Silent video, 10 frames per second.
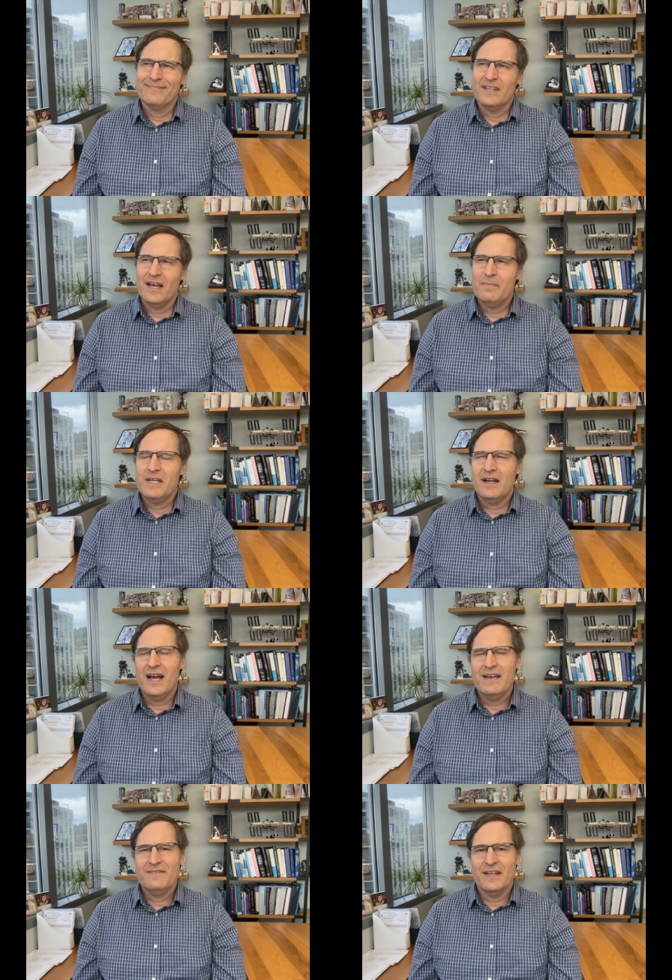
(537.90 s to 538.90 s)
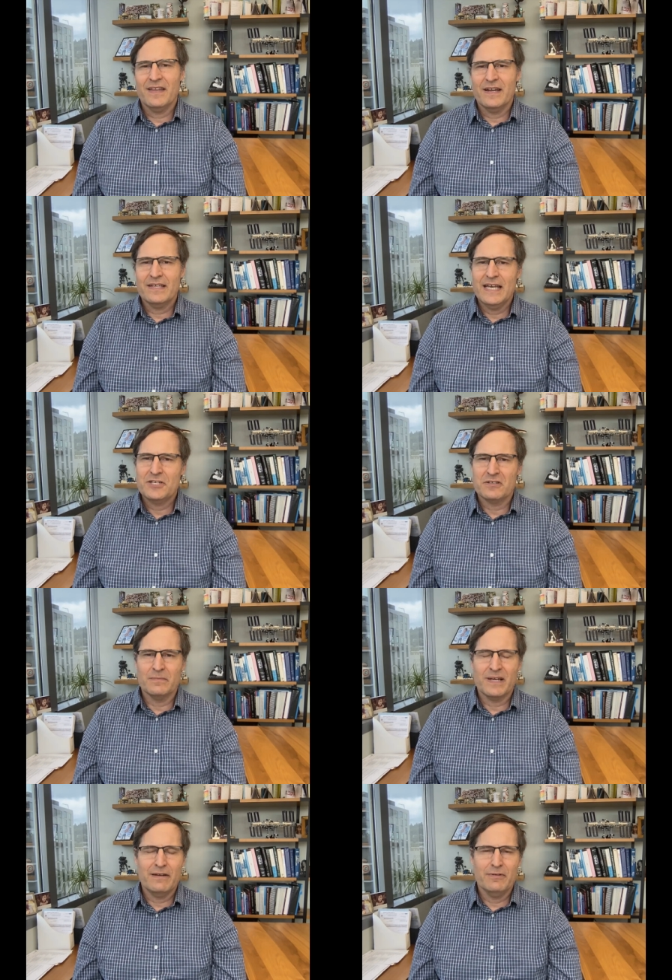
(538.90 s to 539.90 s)
I have done that occasionally, but
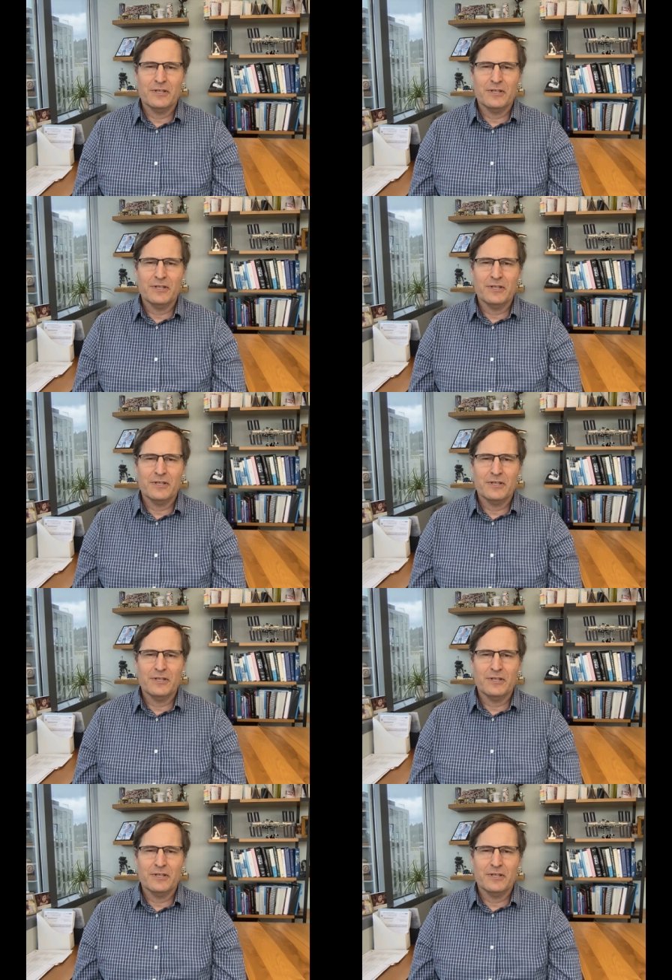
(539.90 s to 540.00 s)
I really